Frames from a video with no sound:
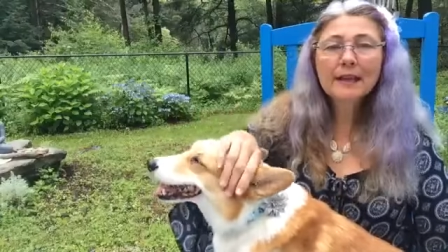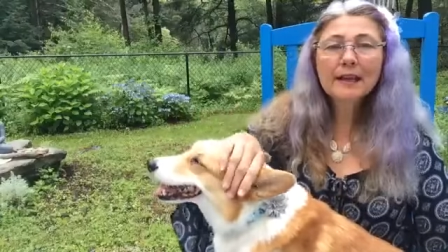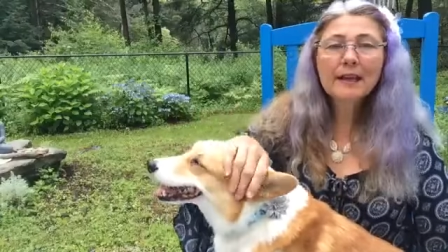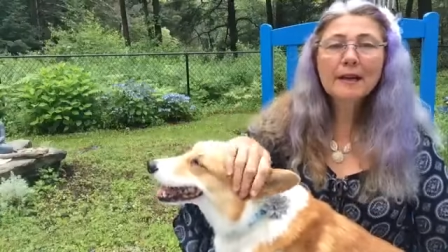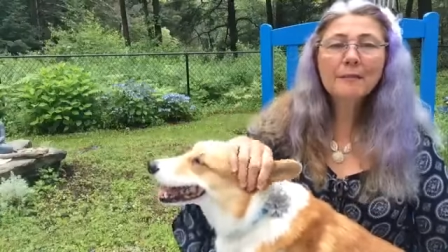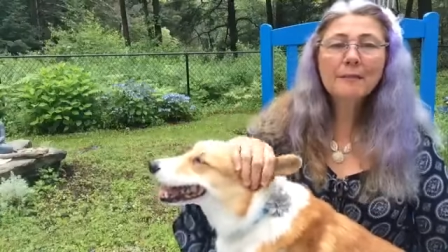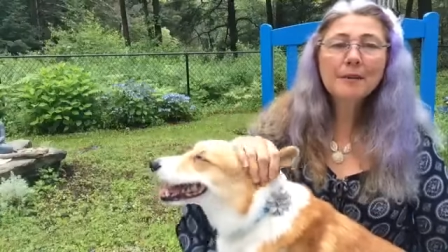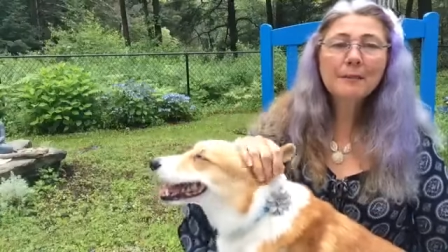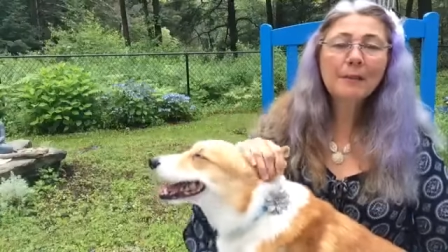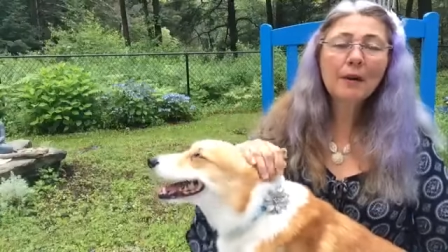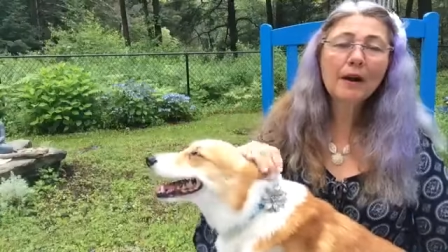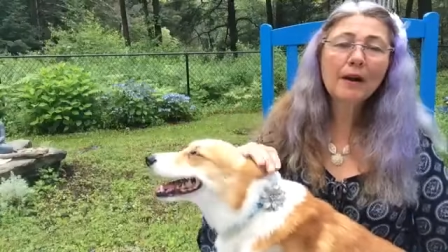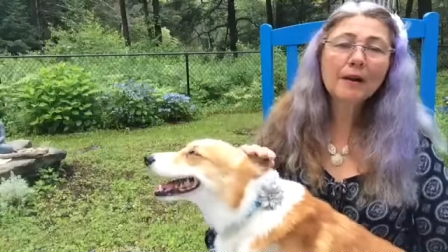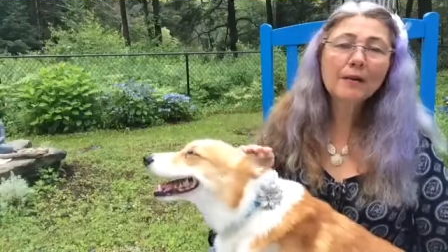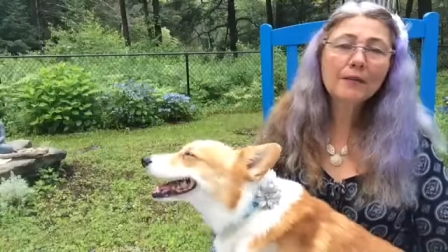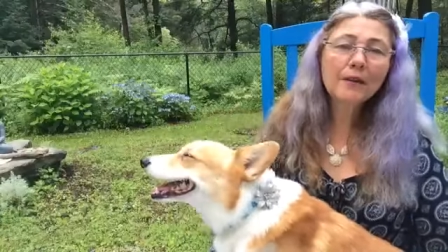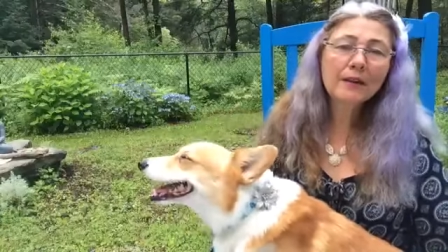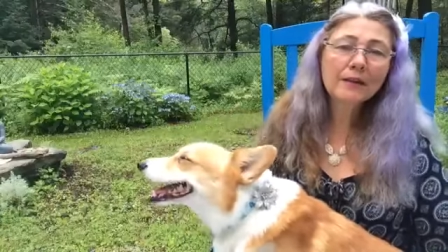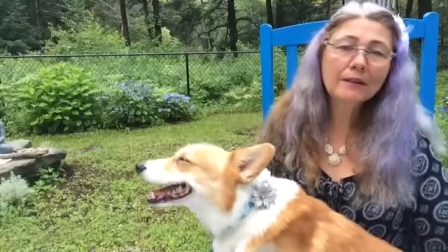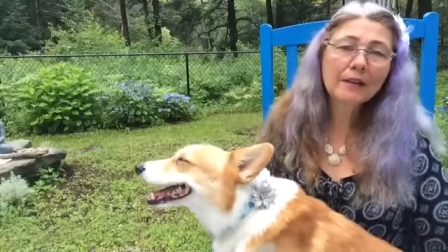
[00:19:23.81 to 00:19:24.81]
and be part
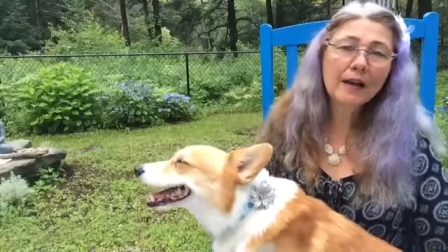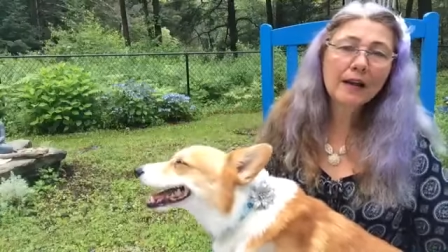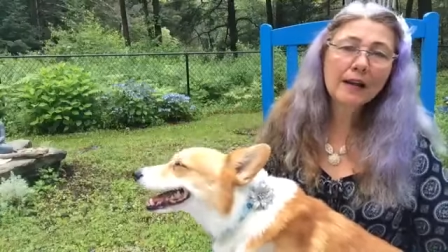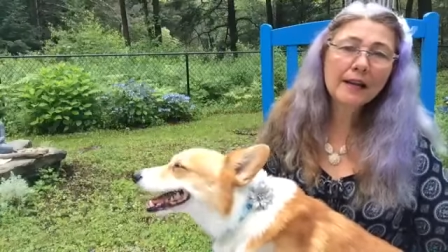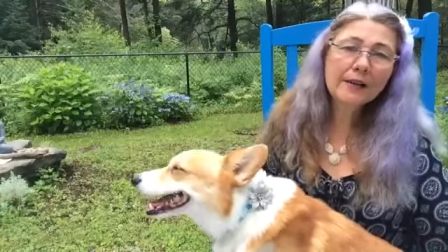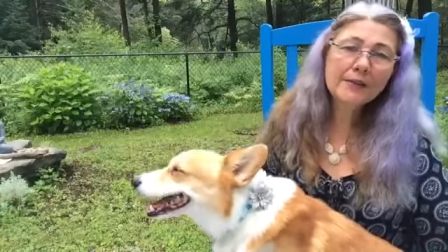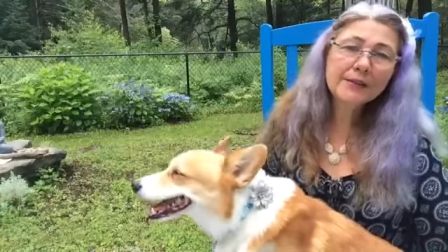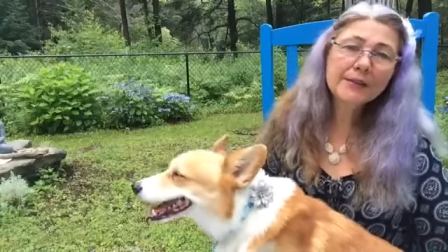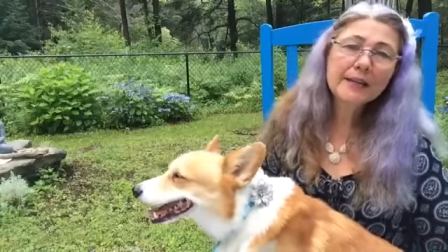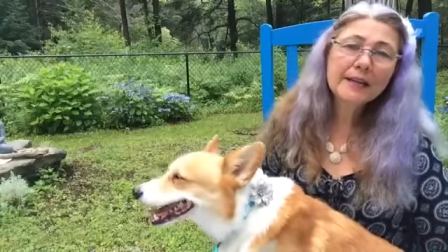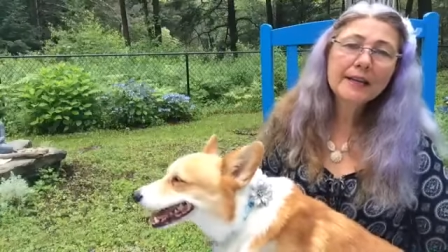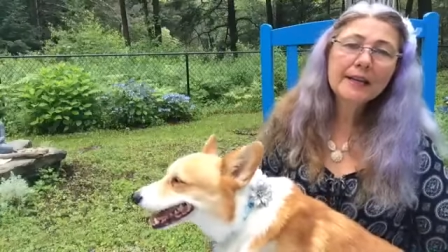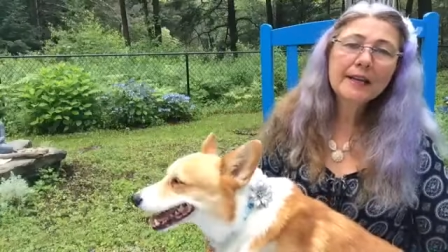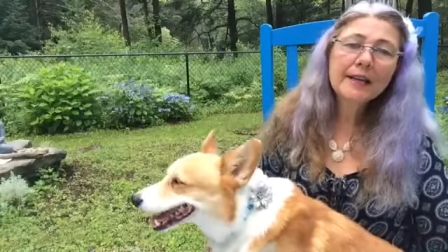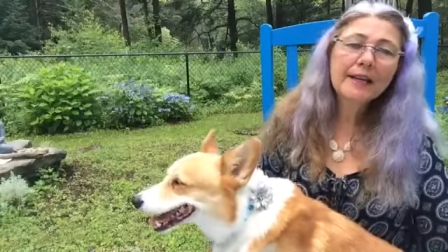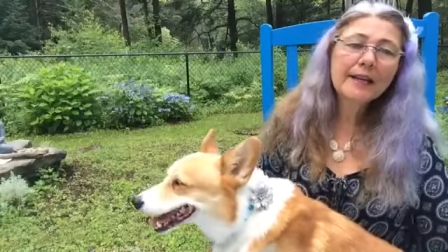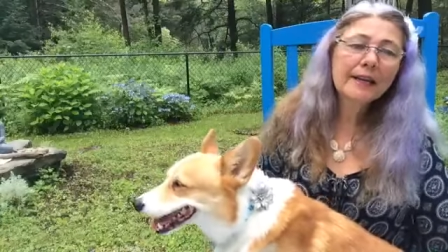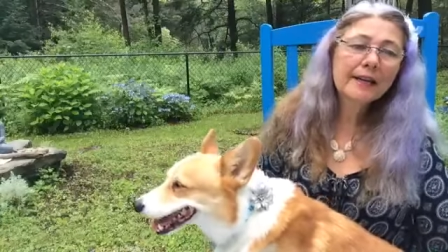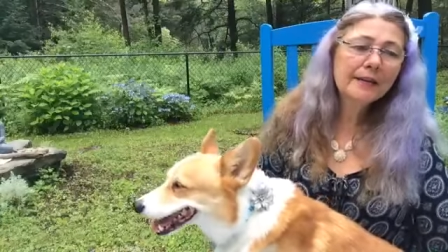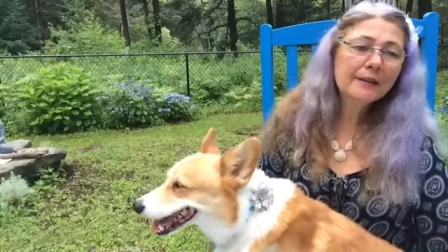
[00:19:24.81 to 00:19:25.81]
of our lives
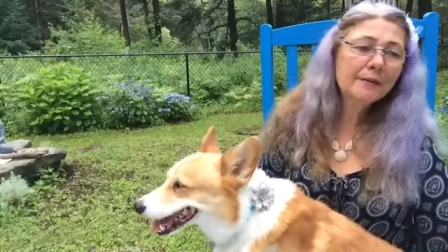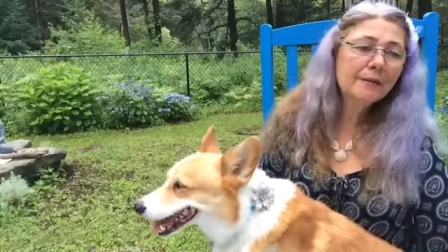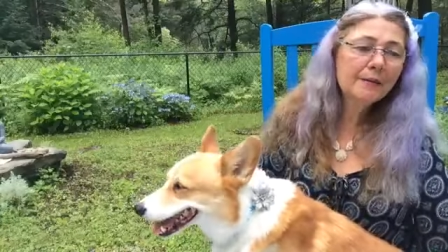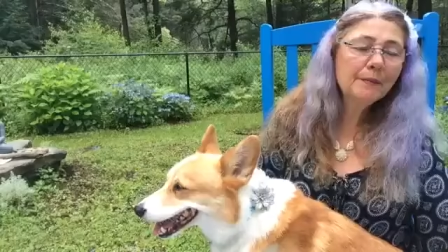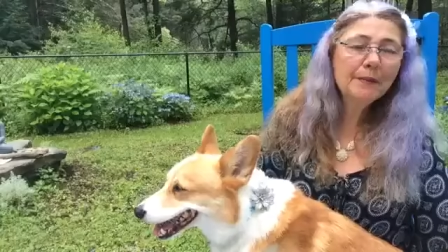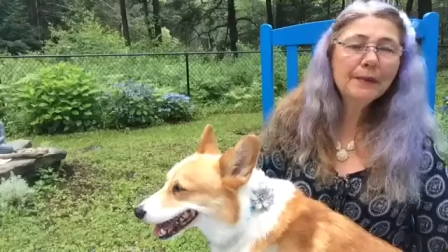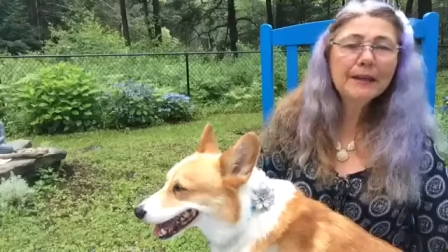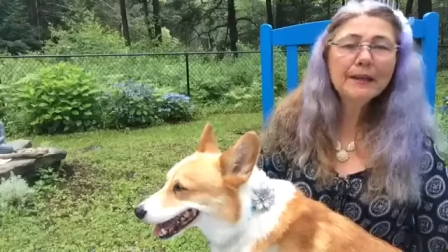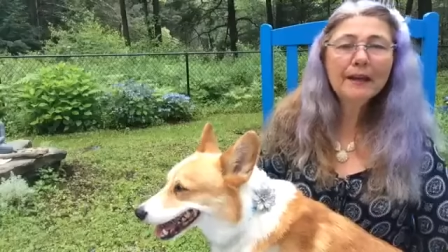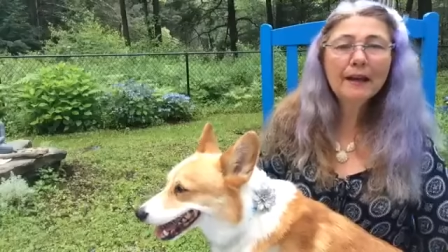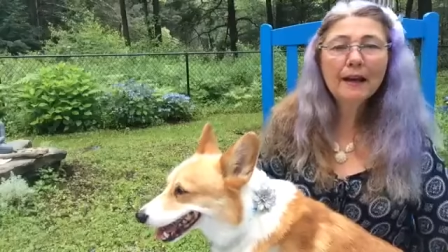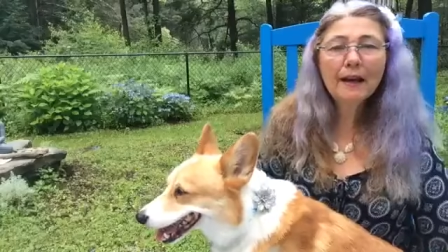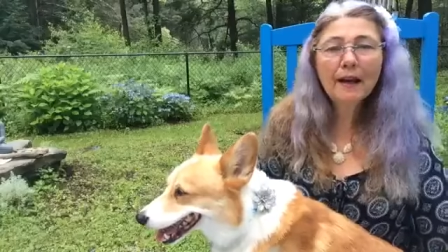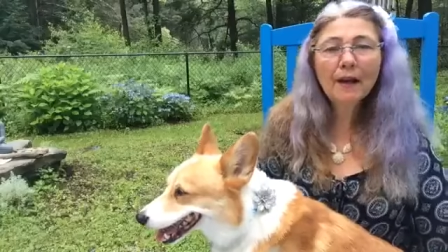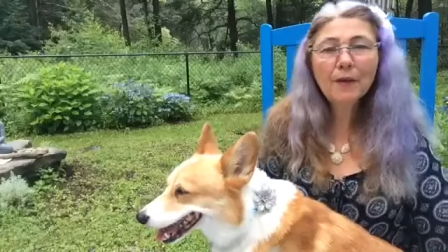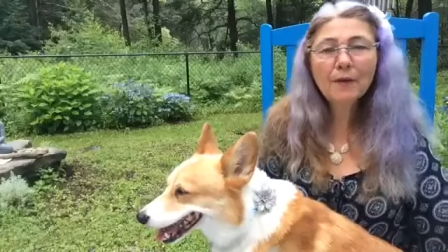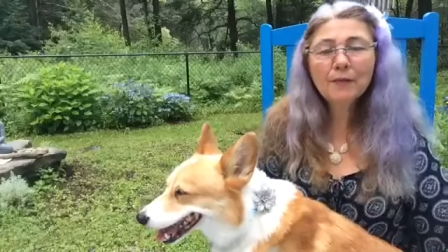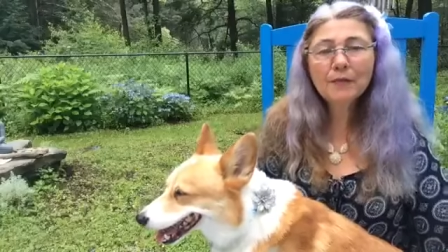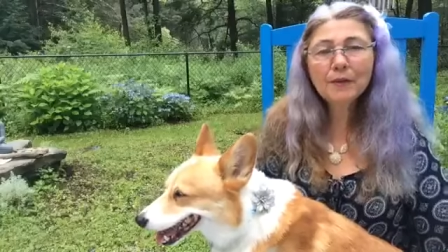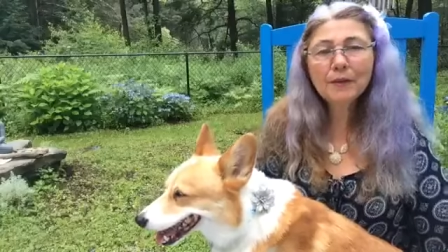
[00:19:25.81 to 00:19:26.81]
and be a
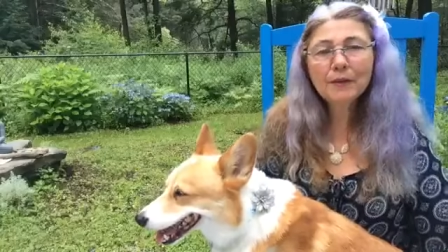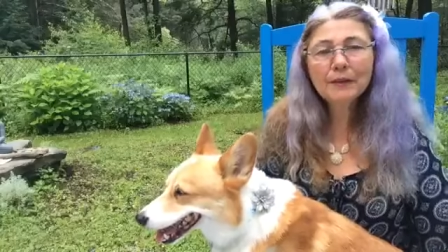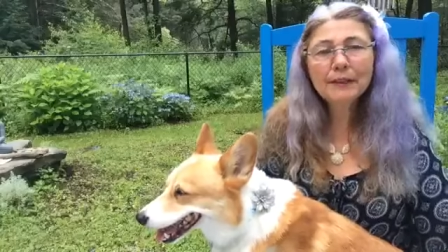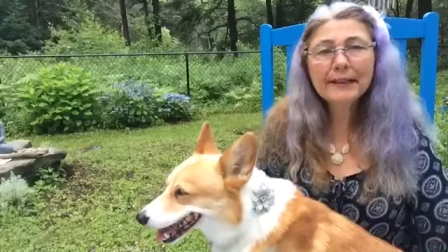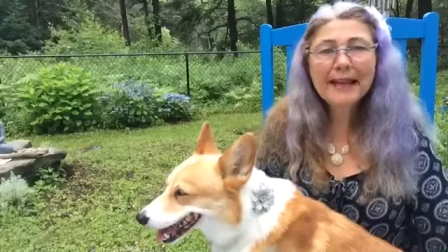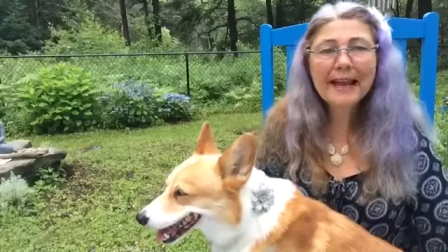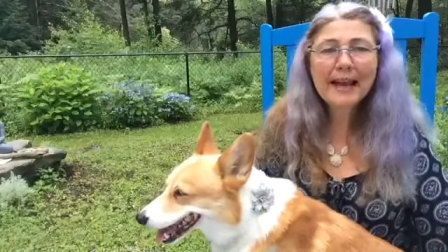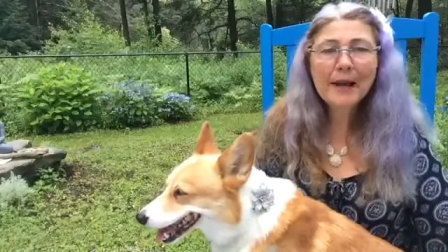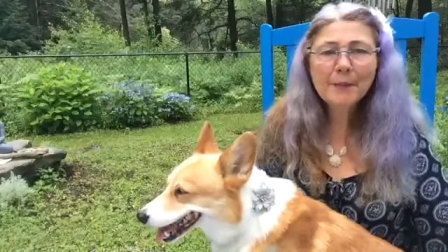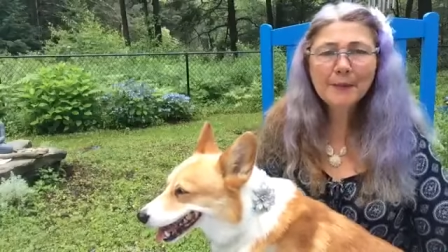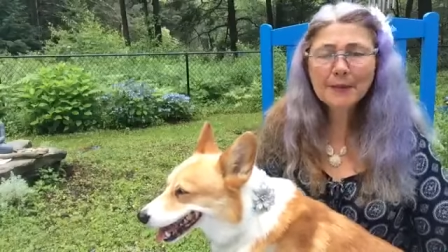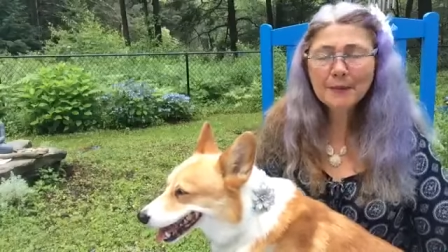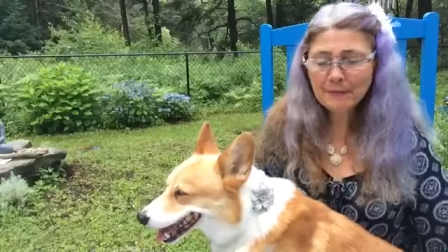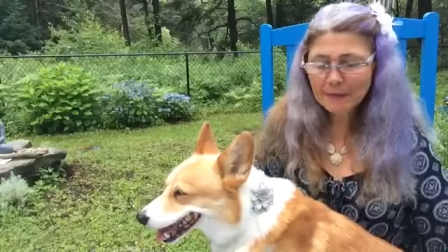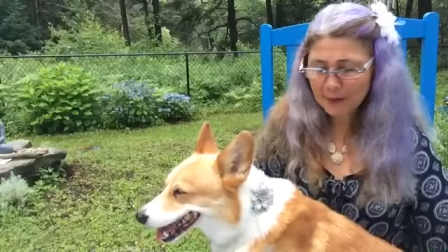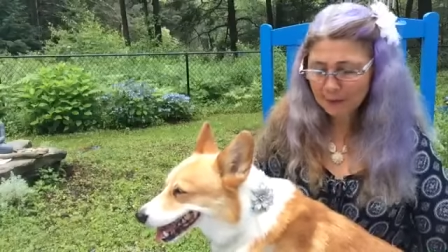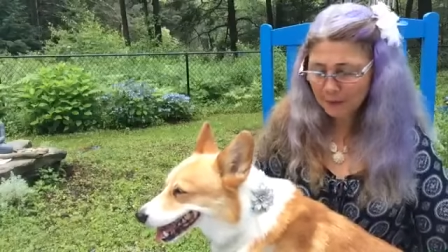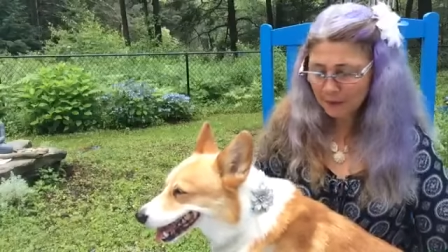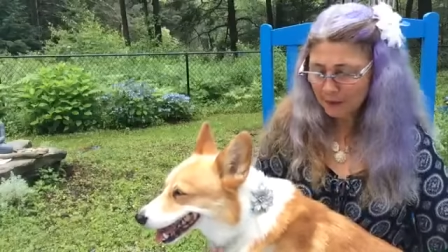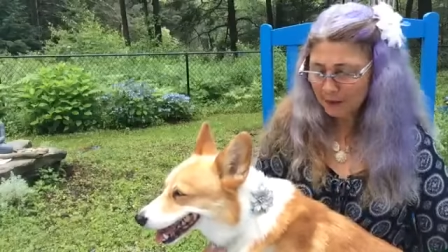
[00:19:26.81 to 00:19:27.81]
helpful and happy
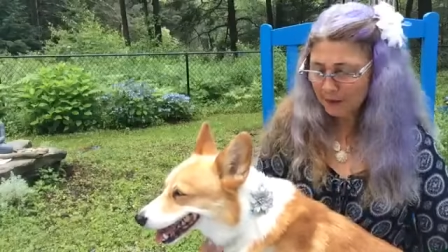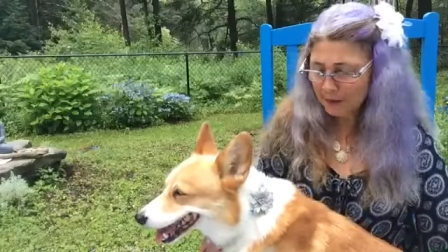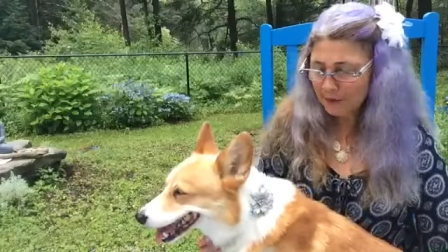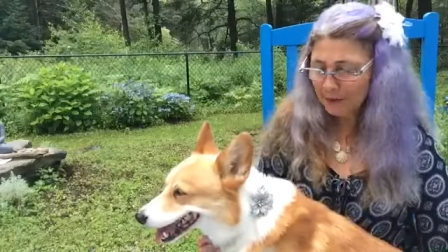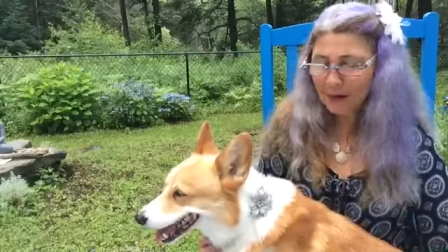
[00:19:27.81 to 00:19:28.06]
member of